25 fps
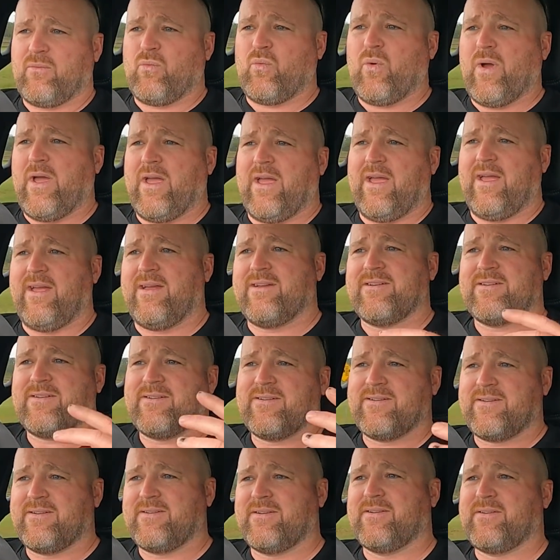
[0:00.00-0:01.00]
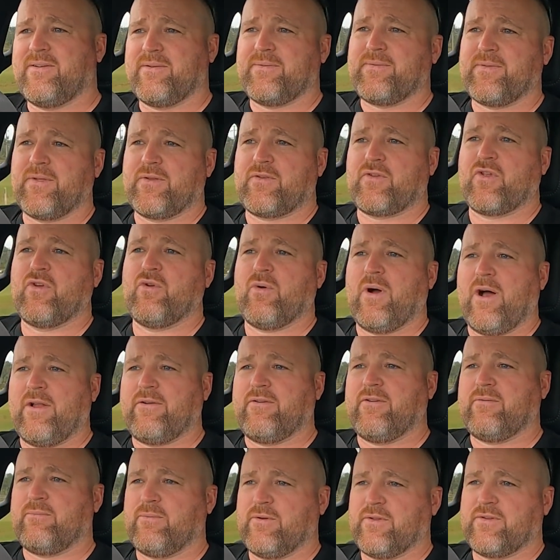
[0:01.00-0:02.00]
where the
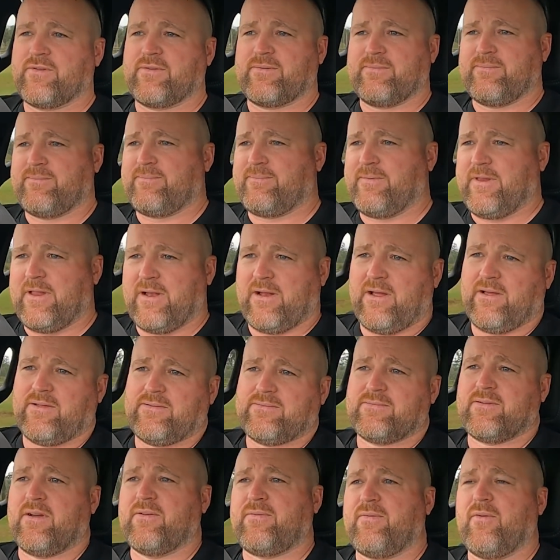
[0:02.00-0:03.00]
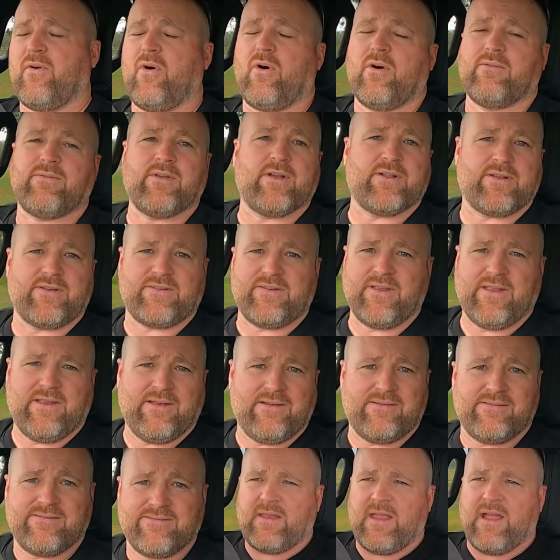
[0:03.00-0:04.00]
200 was, you know, a 5 out of
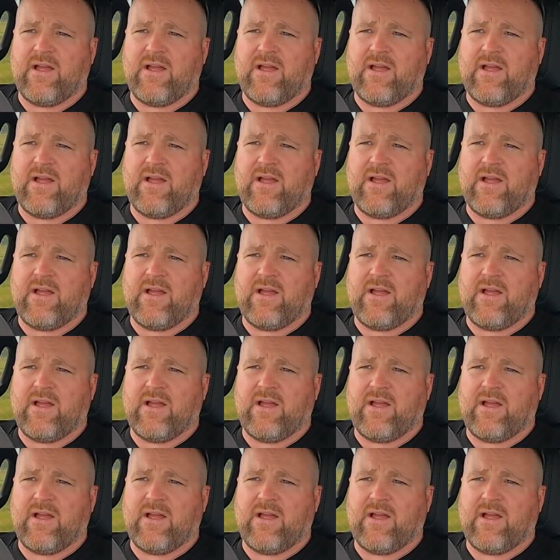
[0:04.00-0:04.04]
10.